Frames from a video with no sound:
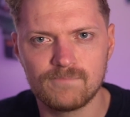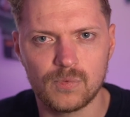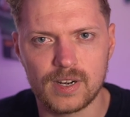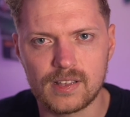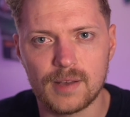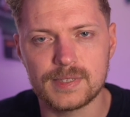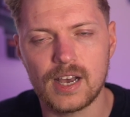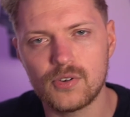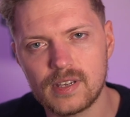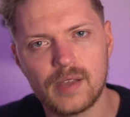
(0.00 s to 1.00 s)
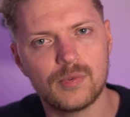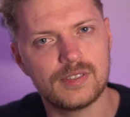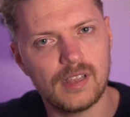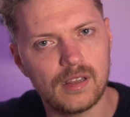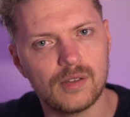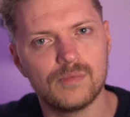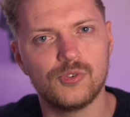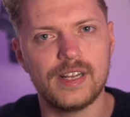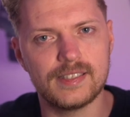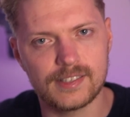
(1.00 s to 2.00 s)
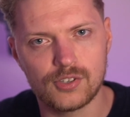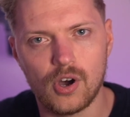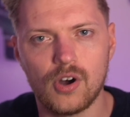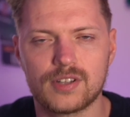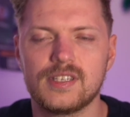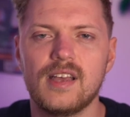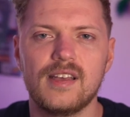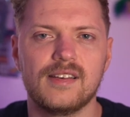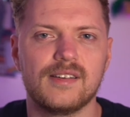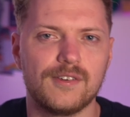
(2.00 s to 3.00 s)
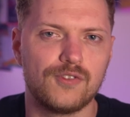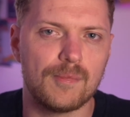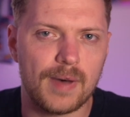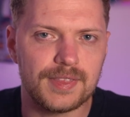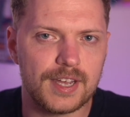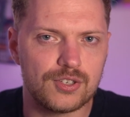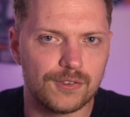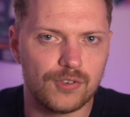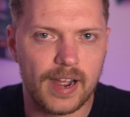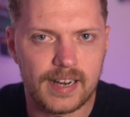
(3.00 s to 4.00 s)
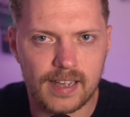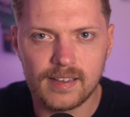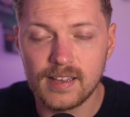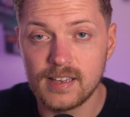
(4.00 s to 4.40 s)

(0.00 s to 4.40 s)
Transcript: when it comes out, they were still releasing talks uh, from Monday to Friday.